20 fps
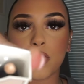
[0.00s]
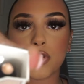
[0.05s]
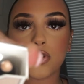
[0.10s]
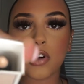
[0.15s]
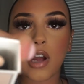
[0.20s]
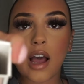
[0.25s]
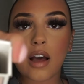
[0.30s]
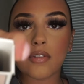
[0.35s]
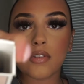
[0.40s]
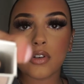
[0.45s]

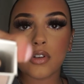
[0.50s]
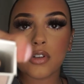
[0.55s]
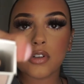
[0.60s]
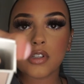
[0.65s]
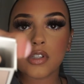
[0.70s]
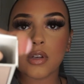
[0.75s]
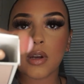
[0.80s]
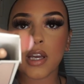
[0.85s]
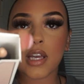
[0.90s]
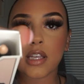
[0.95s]
travel.
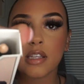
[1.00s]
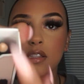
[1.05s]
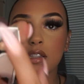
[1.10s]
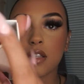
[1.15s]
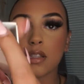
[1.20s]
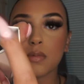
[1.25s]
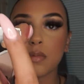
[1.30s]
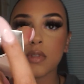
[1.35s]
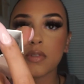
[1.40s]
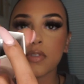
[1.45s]
So I guess
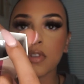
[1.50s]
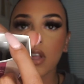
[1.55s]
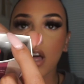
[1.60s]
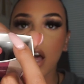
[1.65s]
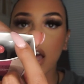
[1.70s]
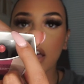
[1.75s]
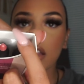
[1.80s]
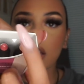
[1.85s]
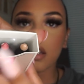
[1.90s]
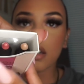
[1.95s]
this one's for the
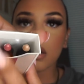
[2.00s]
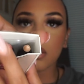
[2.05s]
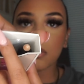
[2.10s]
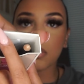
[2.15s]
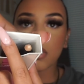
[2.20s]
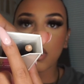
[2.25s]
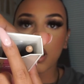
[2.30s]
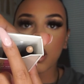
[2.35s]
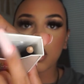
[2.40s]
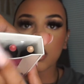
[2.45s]
highlighter,
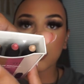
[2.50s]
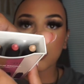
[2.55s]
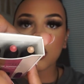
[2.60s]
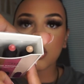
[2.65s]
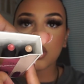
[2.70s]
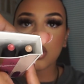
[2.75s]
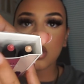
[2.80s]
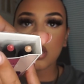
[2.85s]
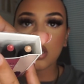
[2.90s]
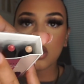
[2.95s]

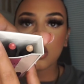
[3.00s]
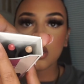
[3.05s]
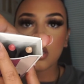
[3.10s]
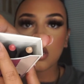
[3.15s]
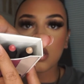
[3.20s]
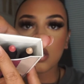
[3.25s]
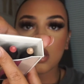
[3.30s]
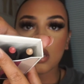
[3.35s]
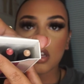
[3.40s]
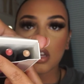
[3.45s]
blush.
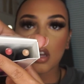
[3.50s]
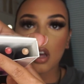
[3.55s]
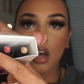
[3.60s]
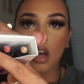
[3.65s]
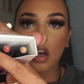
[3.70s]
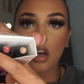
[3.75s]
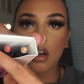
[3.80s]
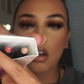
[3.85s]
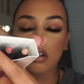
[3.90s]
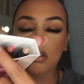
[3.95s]

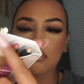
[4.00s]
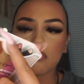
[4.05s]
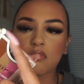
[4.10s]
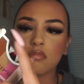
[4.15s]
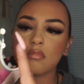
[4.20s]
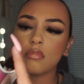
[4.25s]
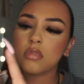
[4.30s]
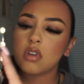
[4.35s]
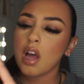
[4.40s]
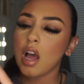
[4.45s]

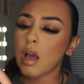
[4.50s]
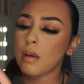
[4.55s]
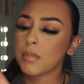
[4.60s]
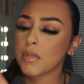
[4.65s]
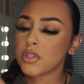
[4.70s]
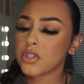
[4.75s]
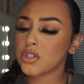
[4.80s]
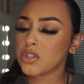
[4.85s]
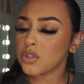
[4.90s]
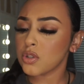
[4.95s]
I'm
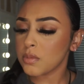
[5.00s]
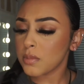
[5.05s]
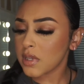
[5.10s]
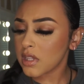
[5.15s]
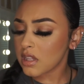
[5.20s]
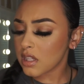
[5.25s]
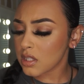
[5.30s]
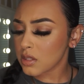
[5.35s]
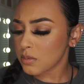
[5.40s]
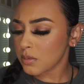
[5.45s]

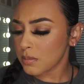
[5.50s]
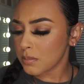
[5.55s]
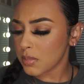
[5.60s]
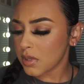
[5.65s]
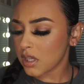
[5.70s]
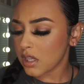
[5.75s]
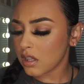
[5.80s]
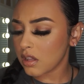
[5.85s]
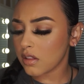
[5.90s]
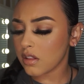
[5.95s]
assuming this would
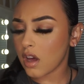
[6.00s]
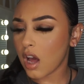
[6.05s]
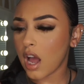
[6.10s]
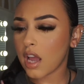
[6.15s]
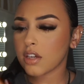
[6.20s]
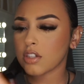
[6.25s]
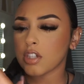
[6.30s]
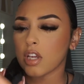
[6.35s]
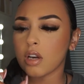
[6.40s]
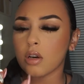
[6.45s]
be the
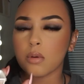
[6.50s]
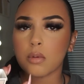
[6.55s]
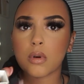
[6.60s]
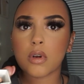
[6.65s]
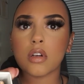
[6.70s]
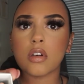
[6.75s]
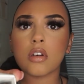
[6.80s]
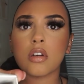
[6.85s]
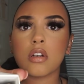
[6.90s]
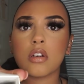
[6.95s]
eyeshadow
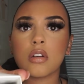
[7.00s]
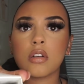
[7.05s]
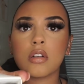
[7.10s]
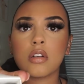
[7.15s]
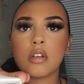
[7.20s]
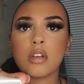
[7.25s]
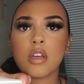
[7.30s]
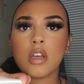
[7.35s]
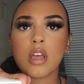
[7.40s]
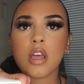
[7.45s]
one,
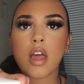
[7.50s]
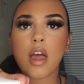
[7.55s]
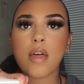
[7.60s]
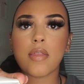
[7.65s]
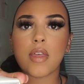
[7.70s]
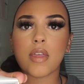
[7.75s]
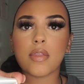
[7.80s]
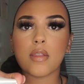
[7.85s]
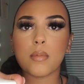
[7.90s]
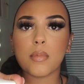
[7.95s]
and
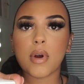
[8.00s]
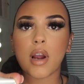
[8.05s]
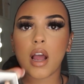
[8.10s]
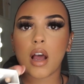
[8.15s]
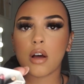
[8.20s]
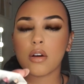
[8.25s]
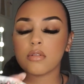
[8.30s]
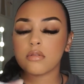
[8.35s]
then the brow.